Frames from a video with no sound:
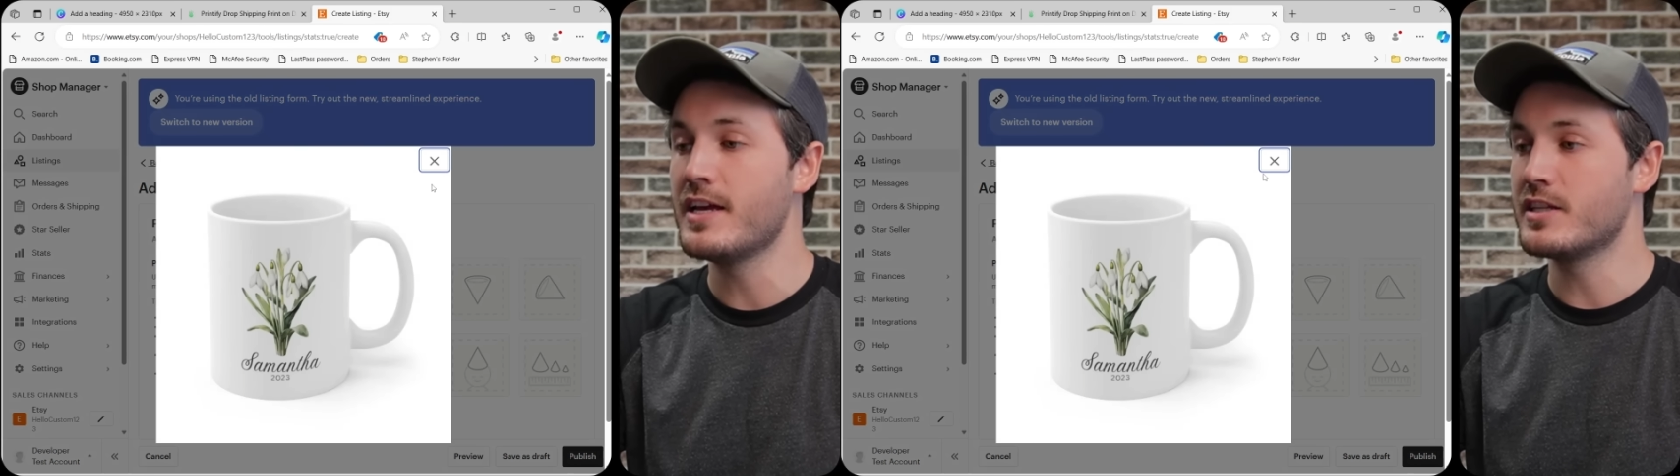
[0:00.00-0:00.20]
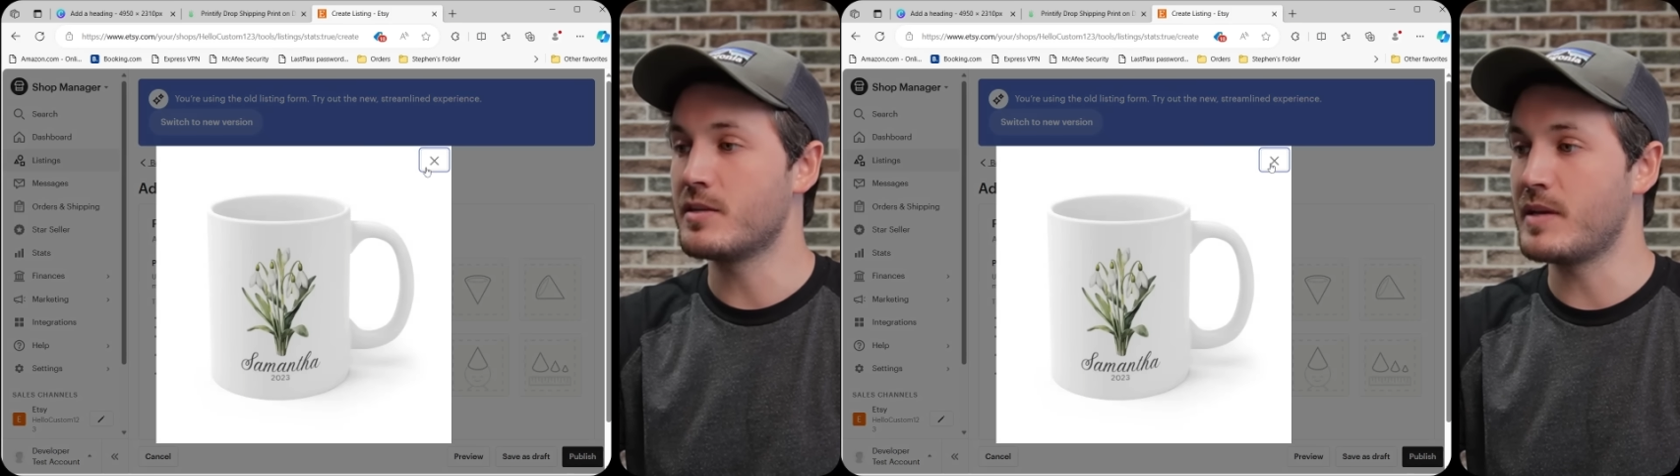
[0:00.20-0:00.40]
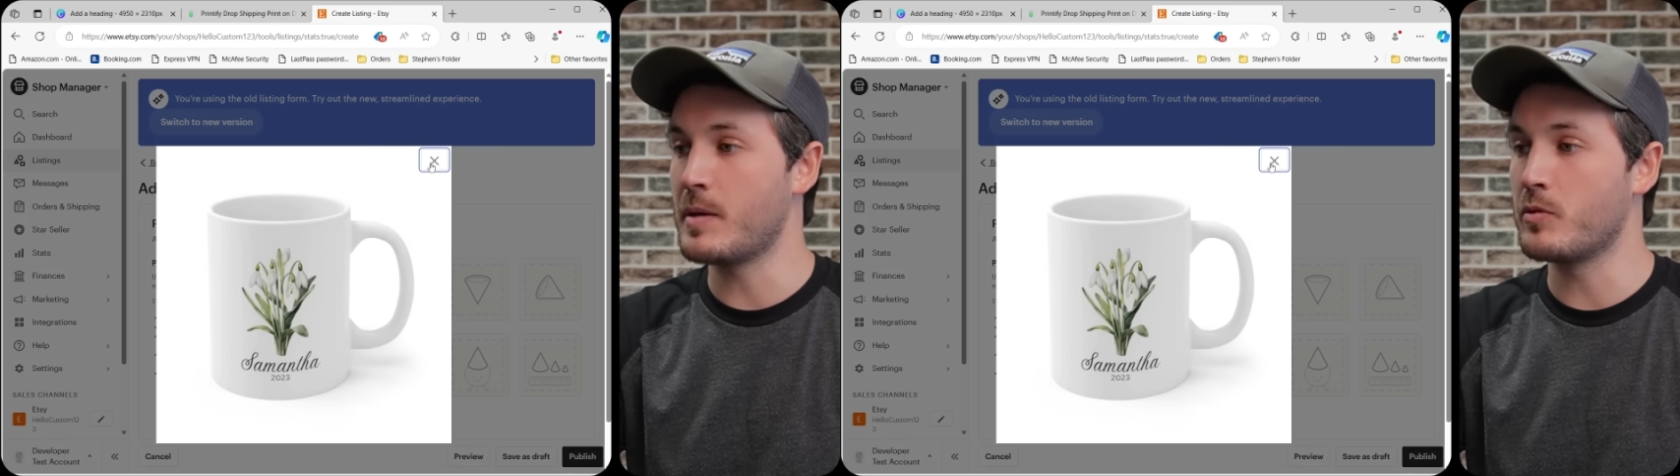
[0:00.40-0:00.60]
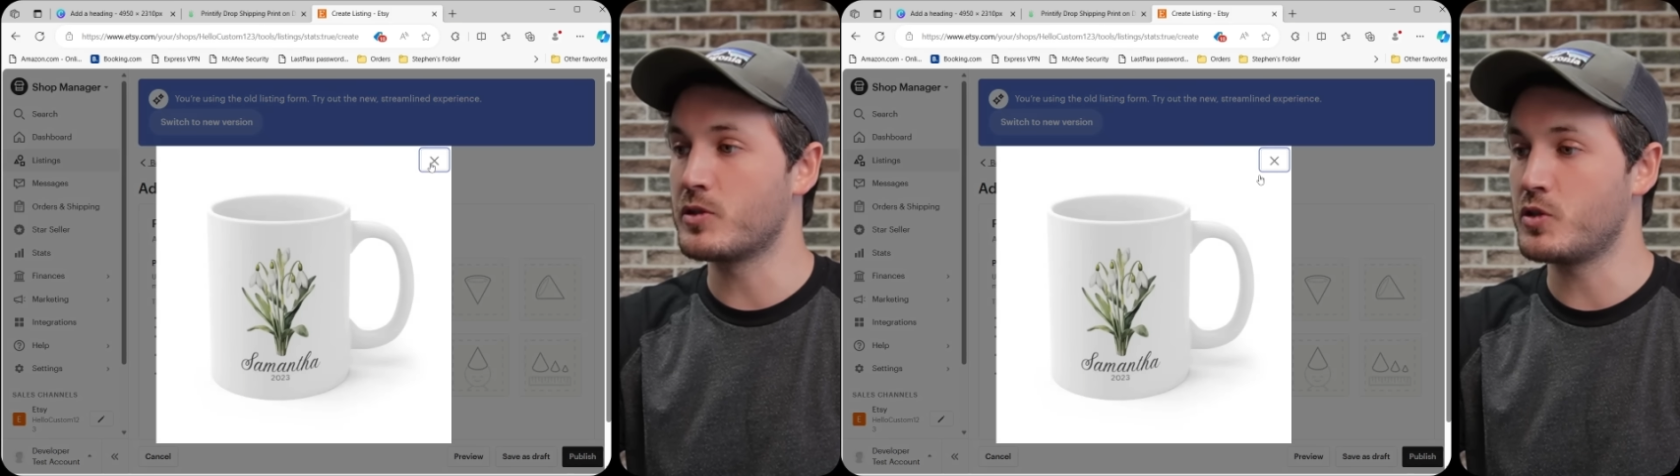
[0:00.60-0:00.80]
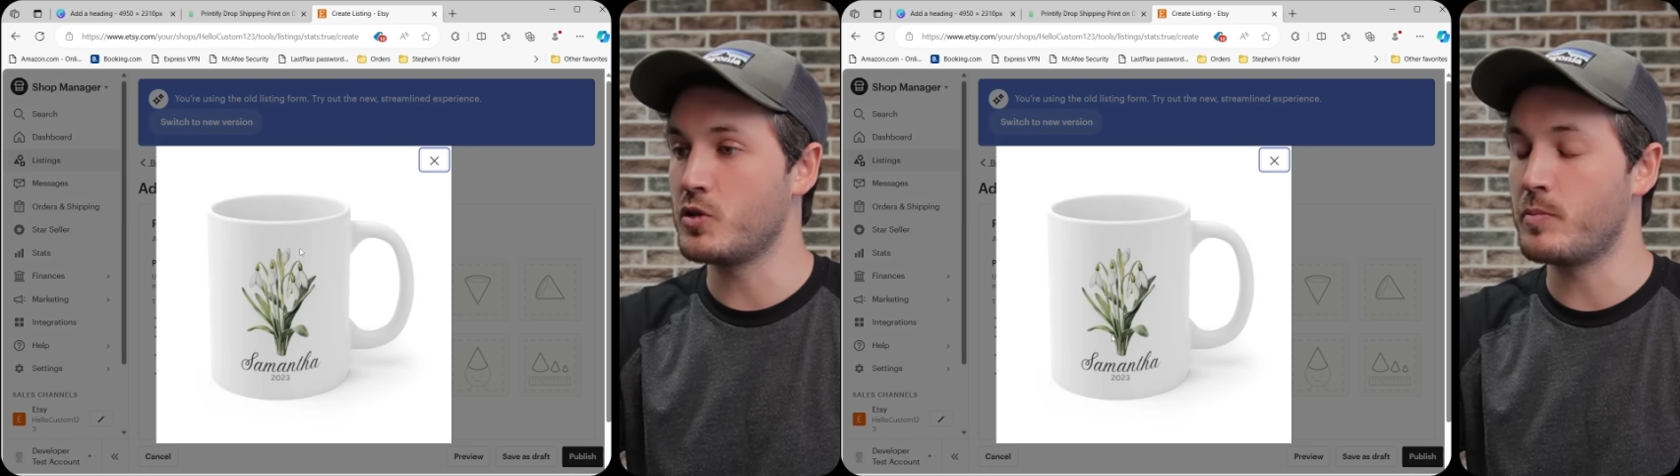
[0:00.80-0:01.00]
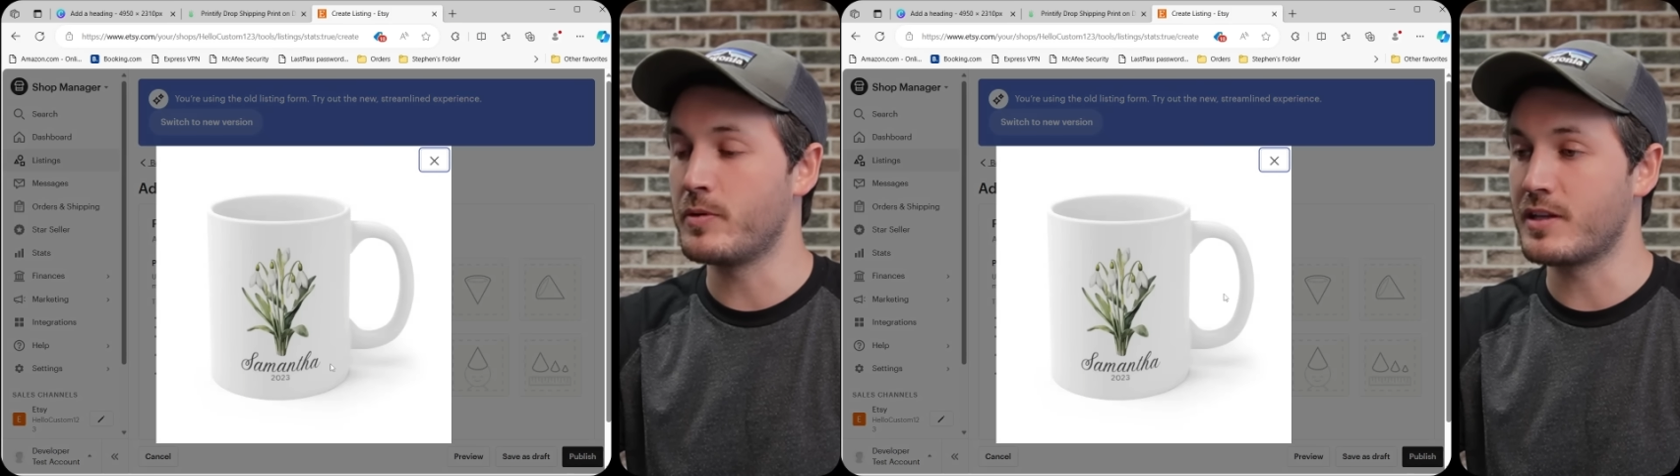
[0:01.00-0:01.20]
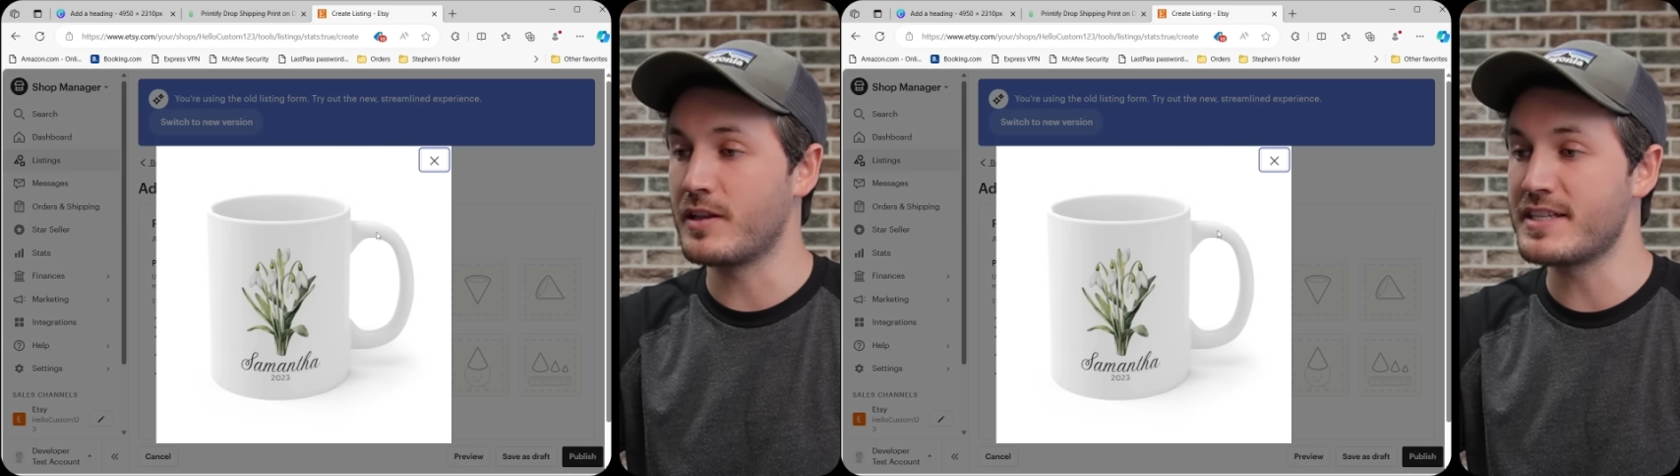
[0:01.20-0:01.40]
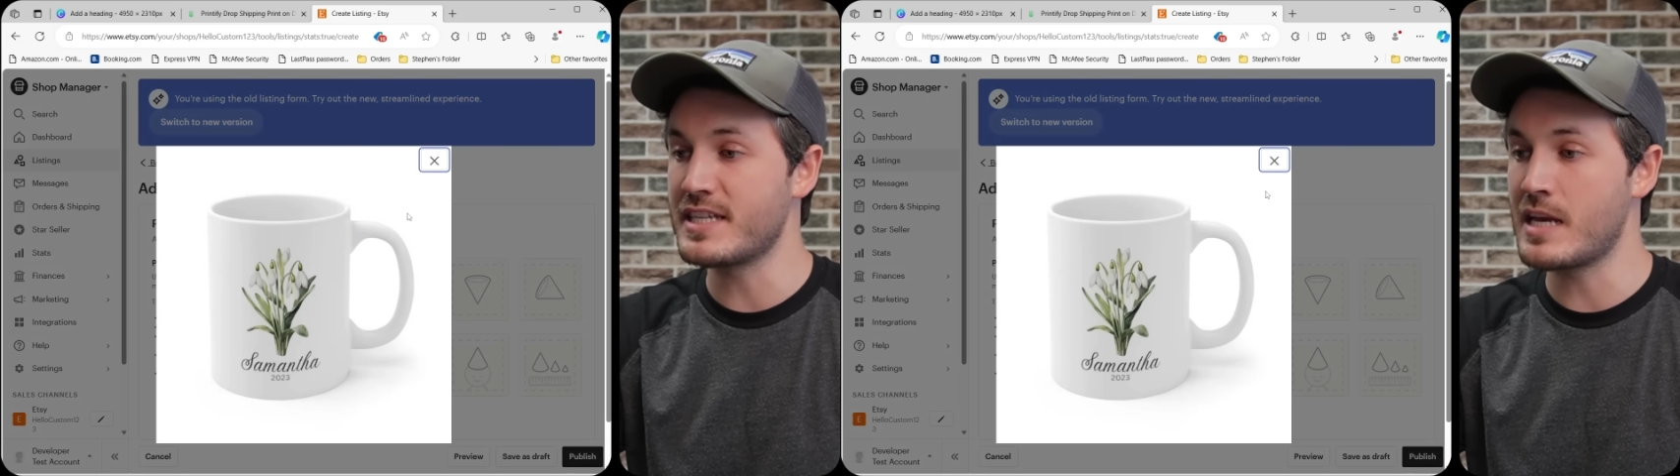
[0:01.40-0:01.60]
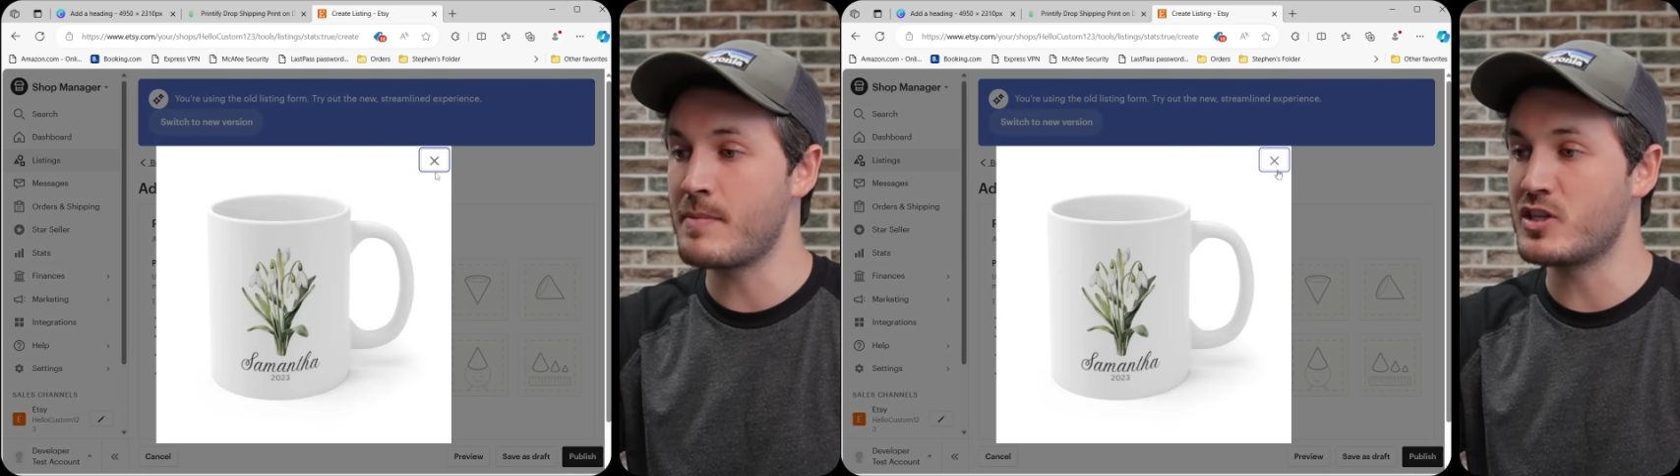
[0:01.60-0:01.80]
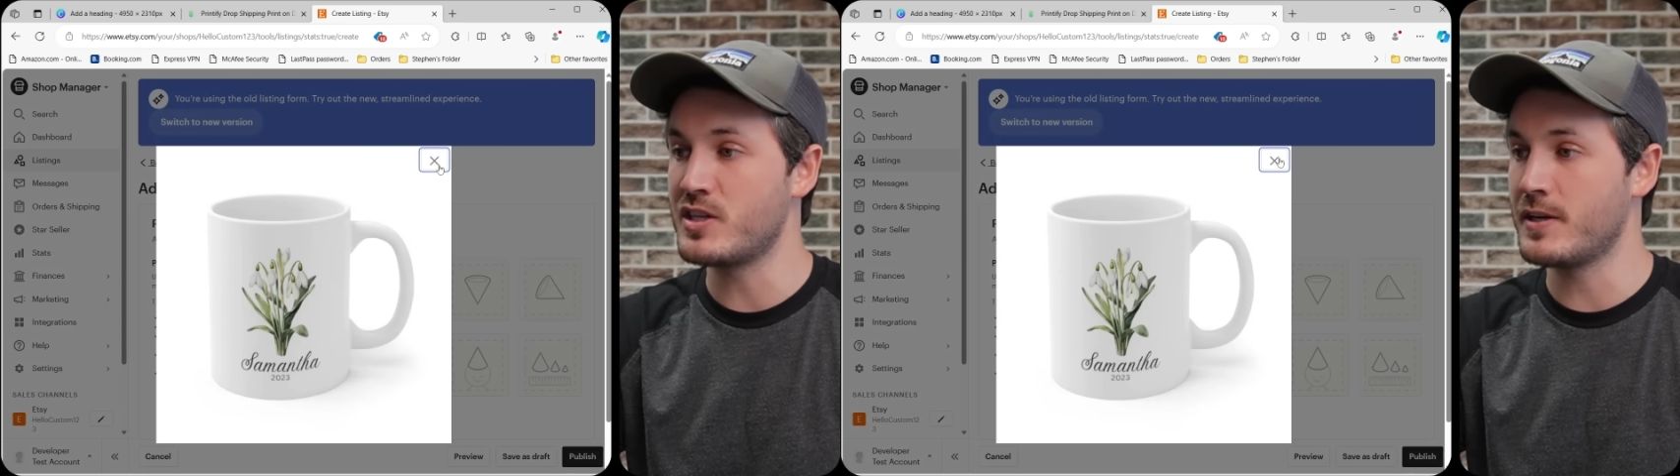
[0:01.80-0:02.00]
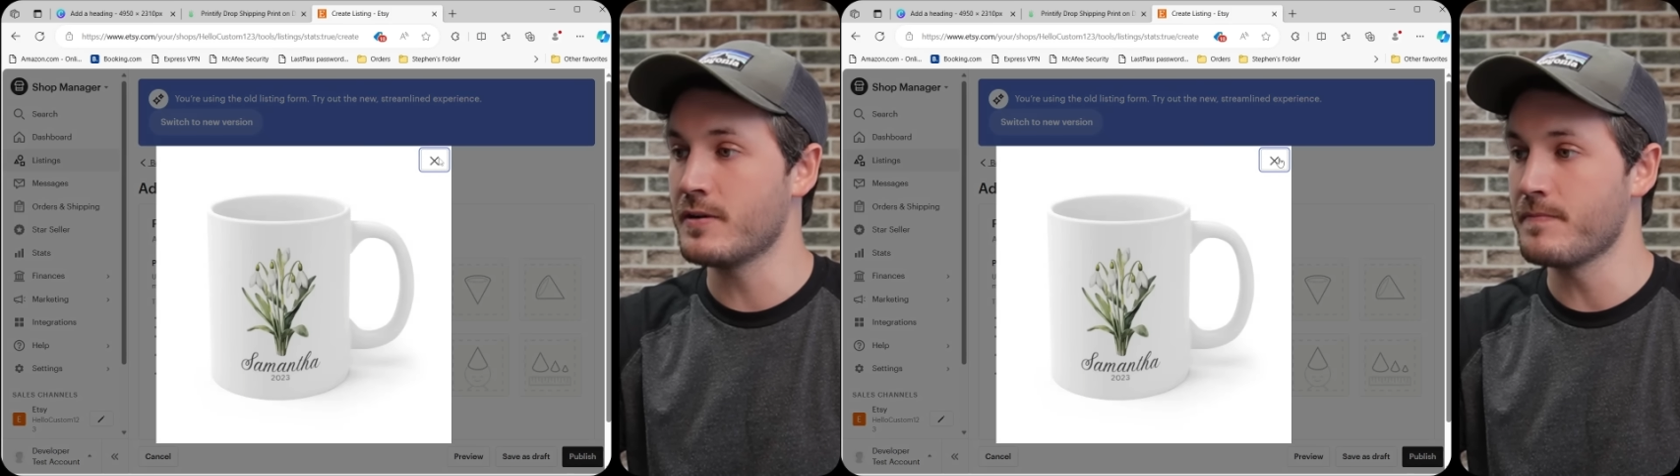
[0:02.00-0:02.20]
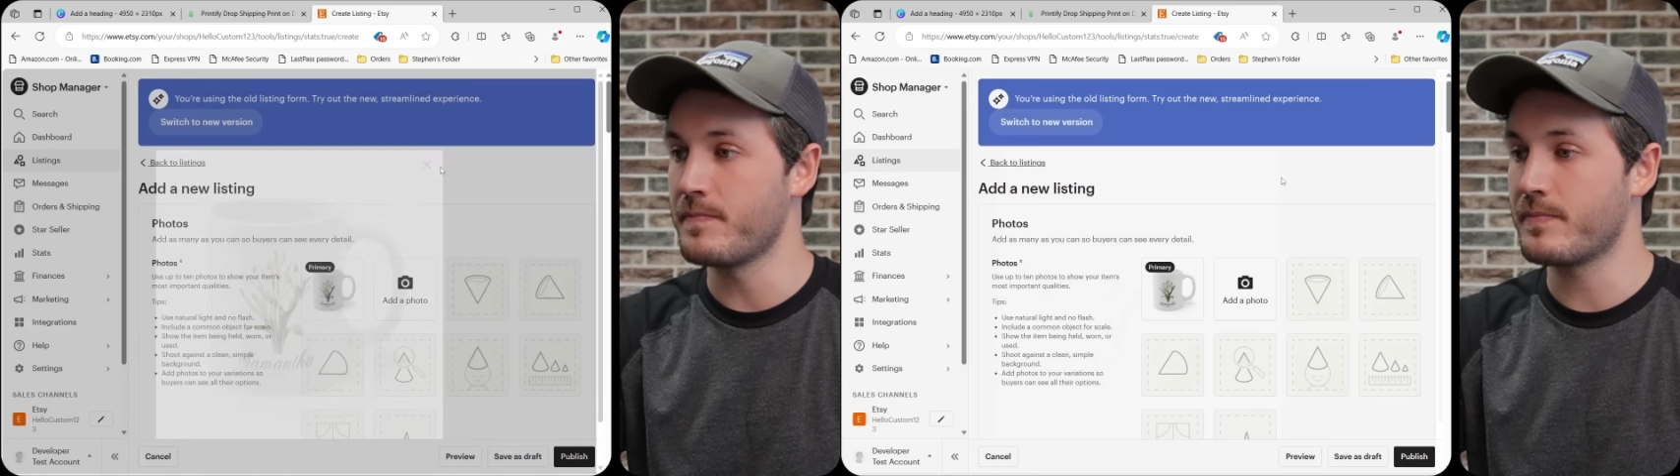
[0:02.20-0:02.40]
to be able to put the listing image here.